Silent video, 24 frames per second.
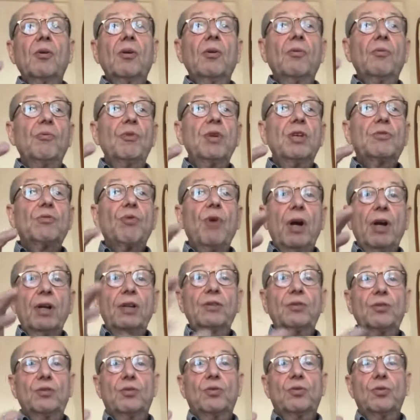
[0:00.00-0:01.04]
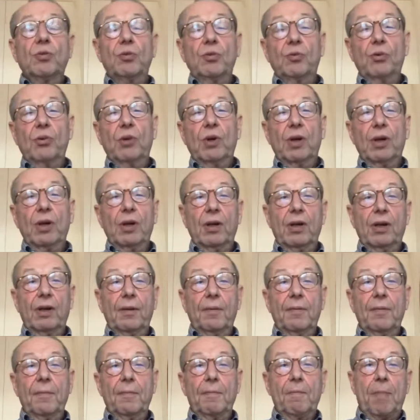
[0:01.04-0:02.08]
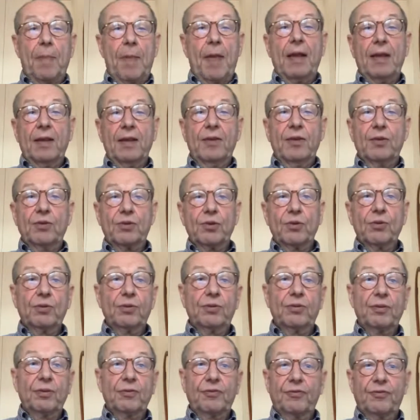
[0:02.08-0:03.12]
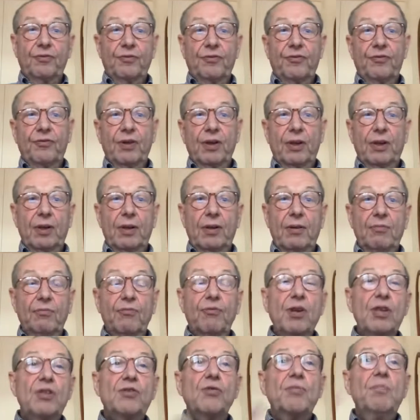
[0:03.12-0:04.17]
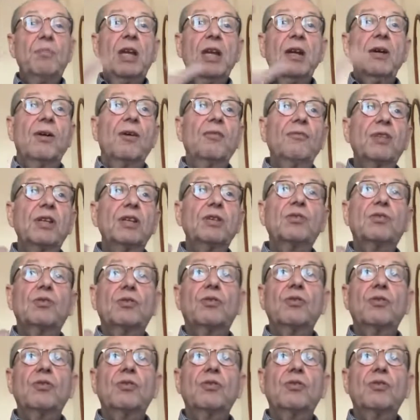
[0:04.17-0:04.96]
we tried to make a sort of resume of it,